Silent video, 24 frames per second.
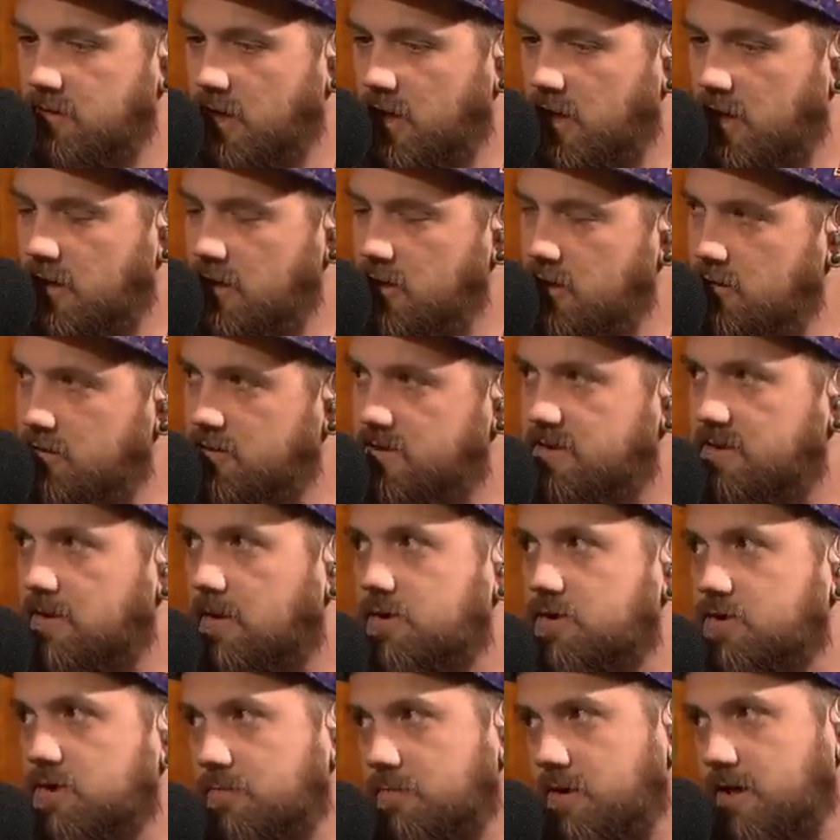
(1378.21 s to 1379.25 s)
use
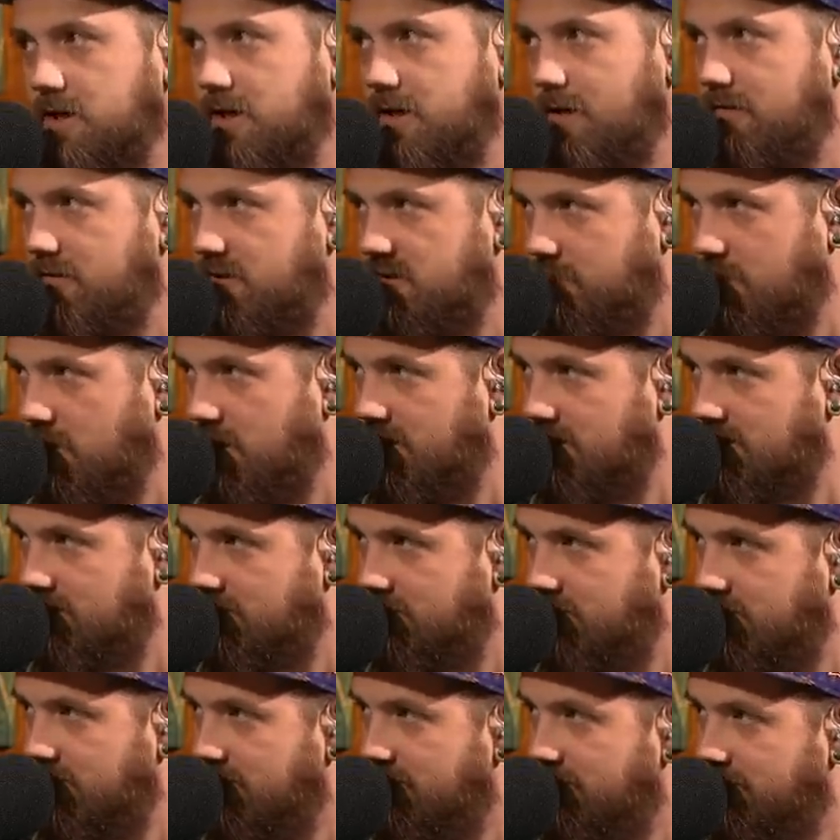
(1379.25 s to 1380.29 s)
social media
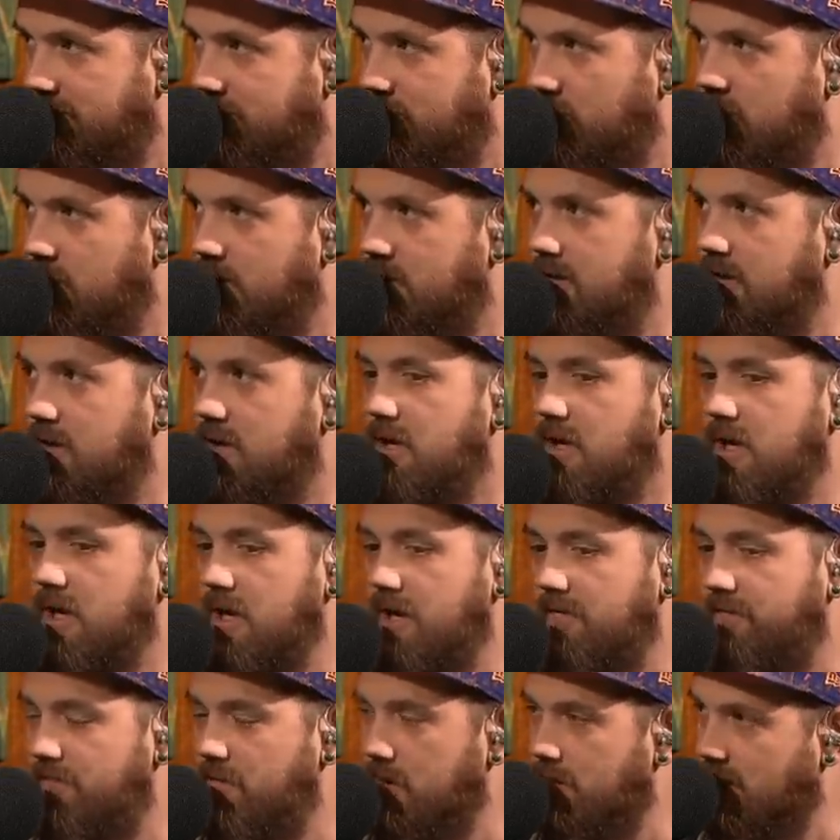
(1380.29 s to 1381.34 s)
responsibly.
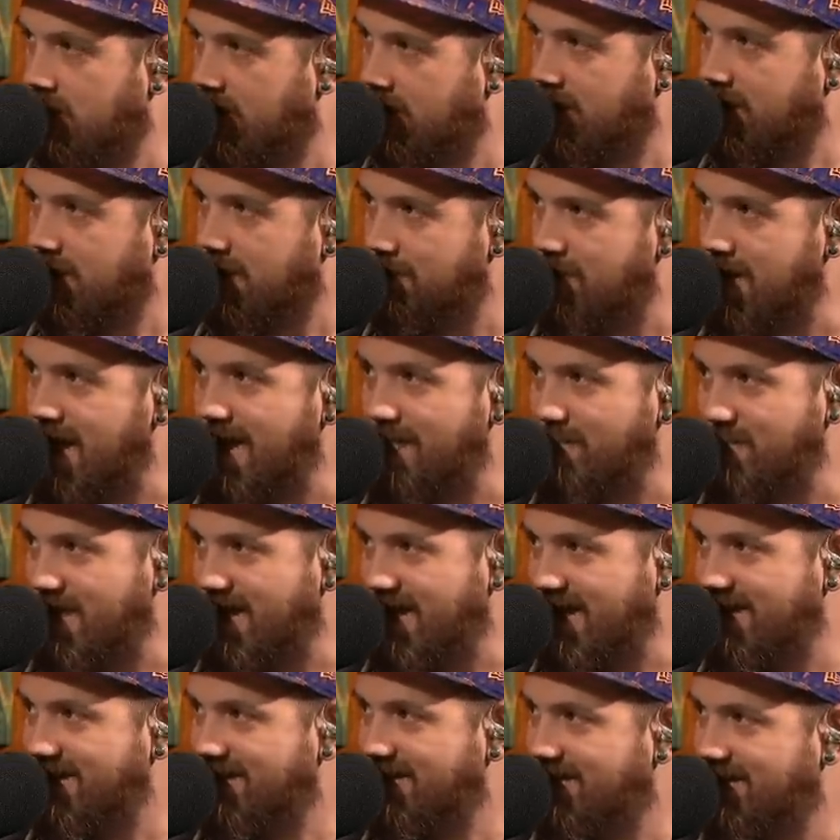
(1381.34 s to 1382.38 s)
If you're going to come at
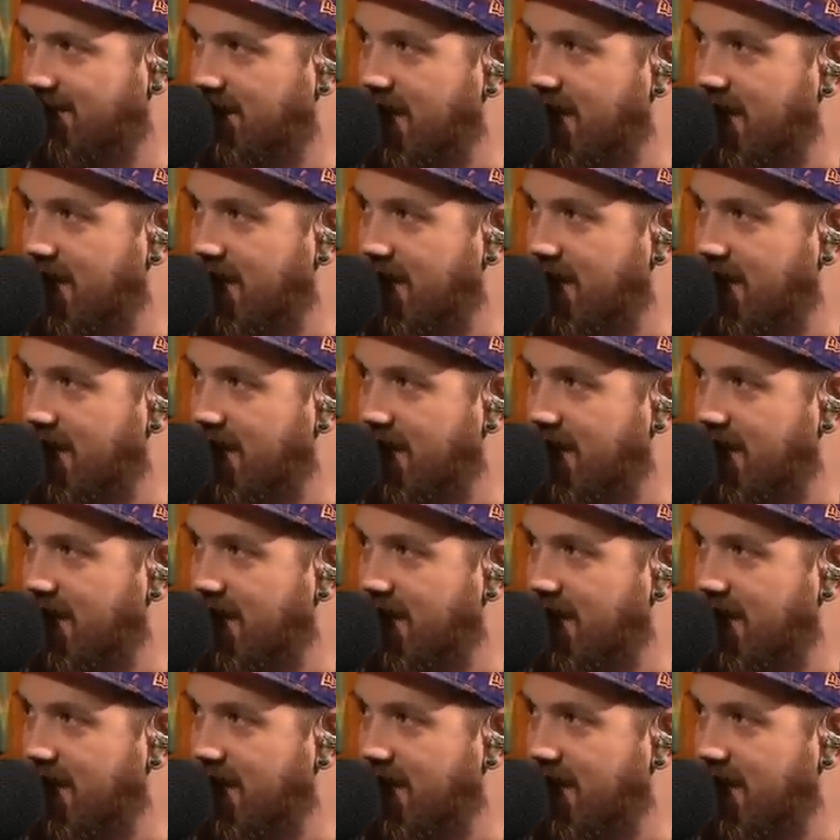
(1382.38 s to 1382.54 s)
me